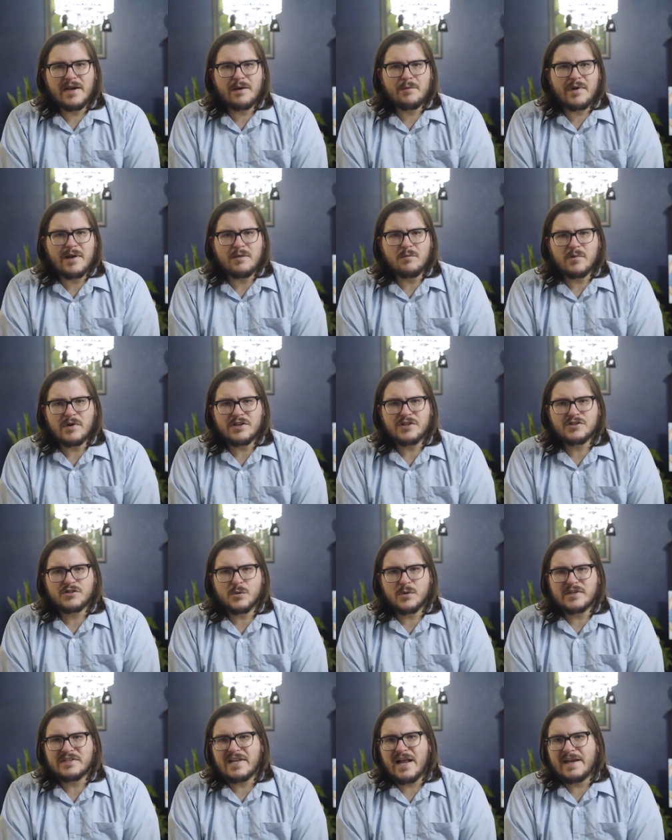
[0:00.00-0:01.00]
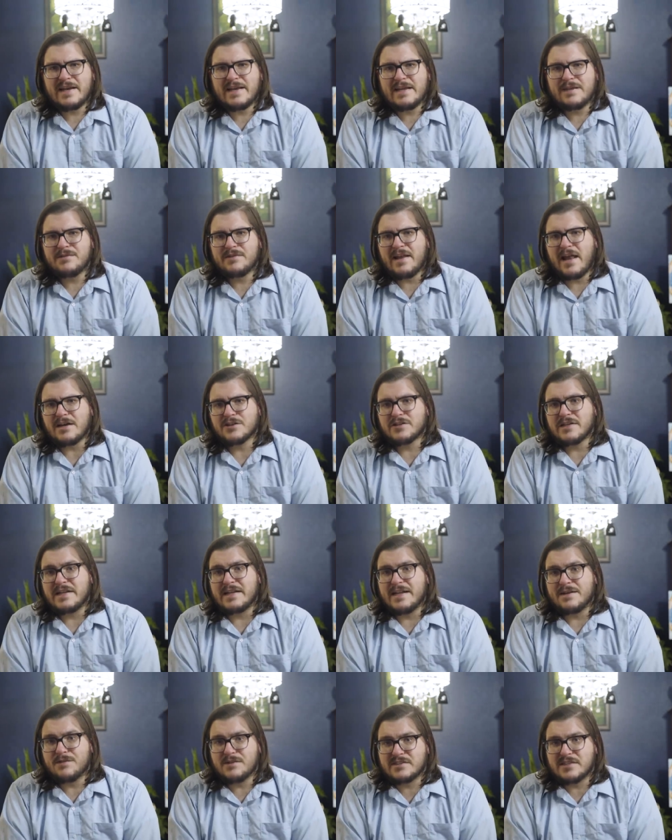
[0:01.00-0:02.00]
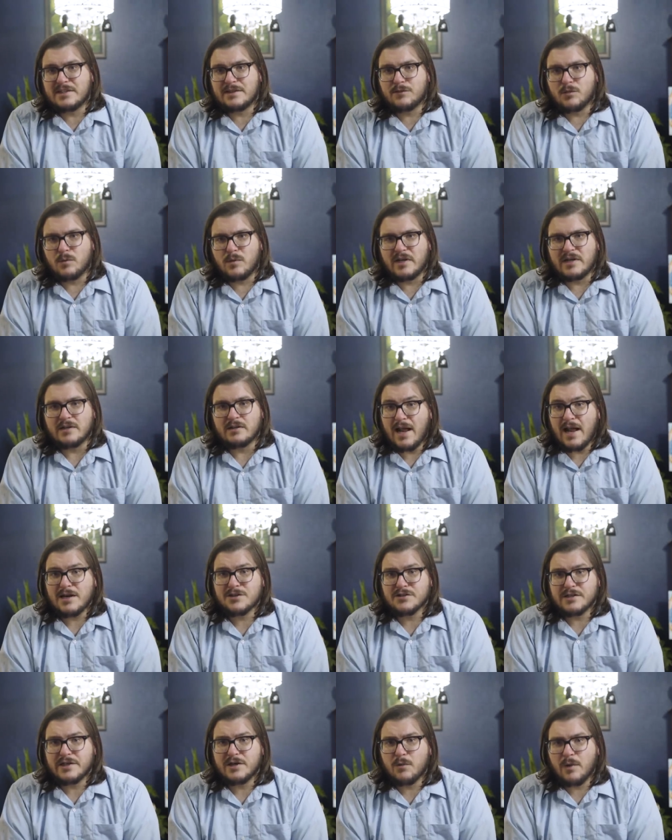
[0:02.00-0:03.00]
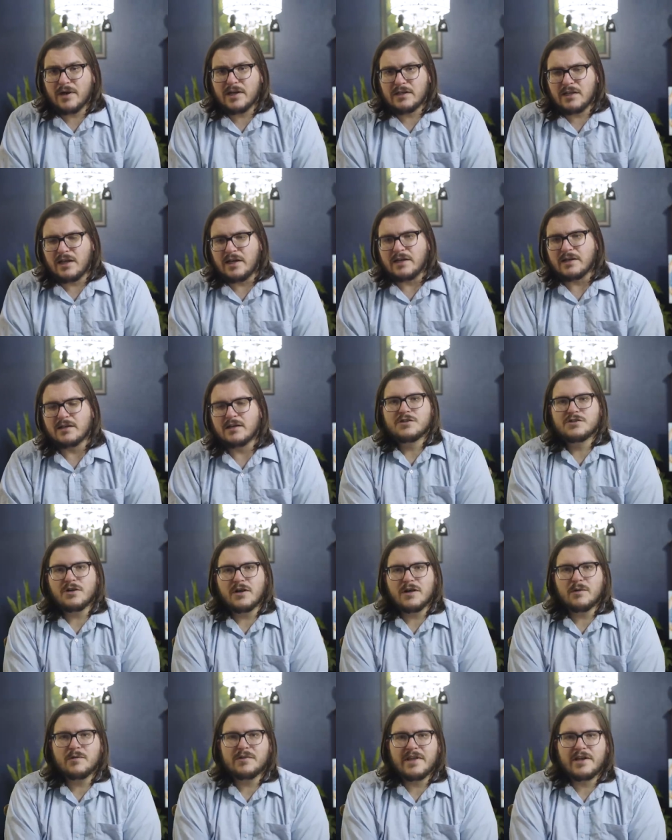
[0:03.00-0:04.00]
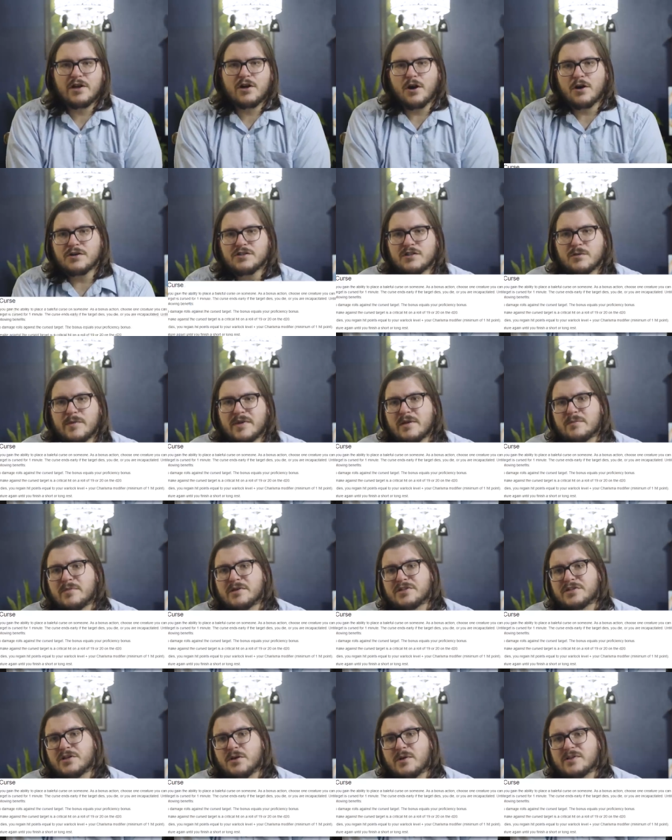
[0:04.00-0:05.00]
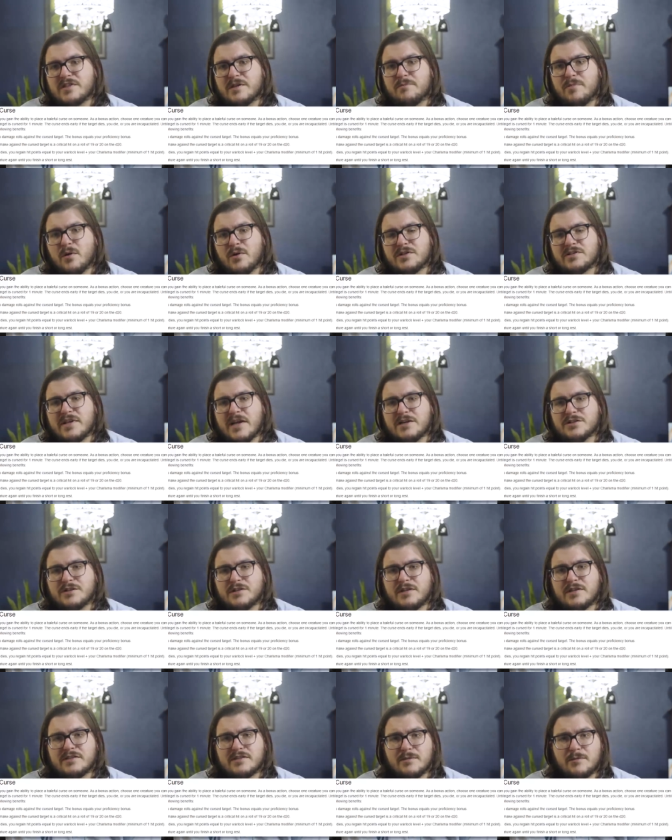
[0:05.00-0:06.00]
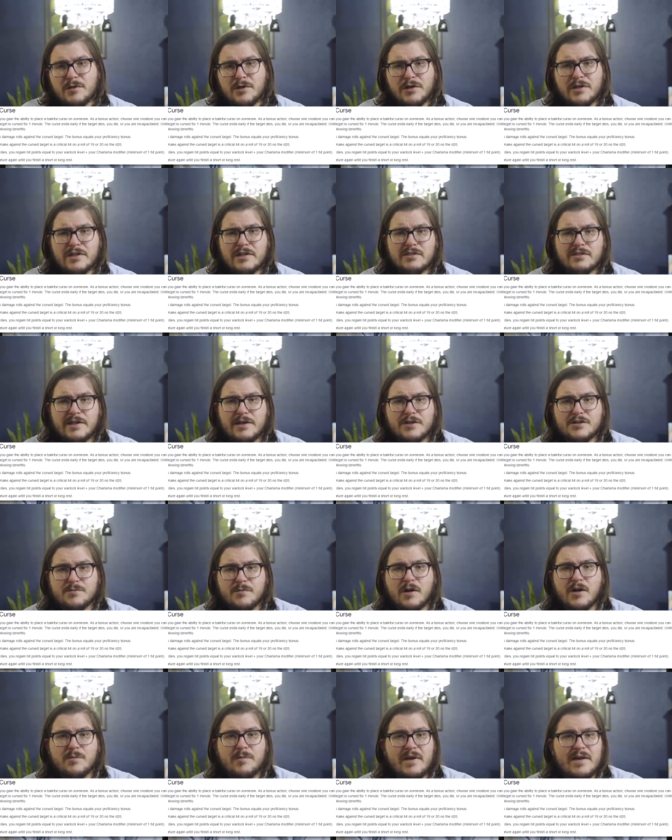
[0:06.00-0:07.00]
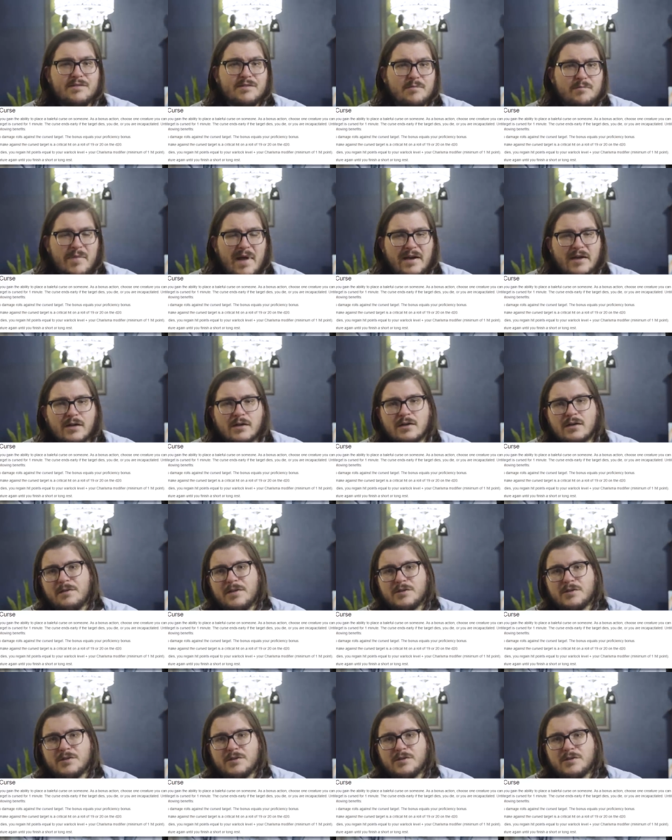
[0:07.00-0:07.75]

But anyway, what does Sword Daddy even actually give us at level 1? Actually, quite a lot. Starting with a curse that we can bestow as a bonus action that's similar to the Slayer's Mark but even better.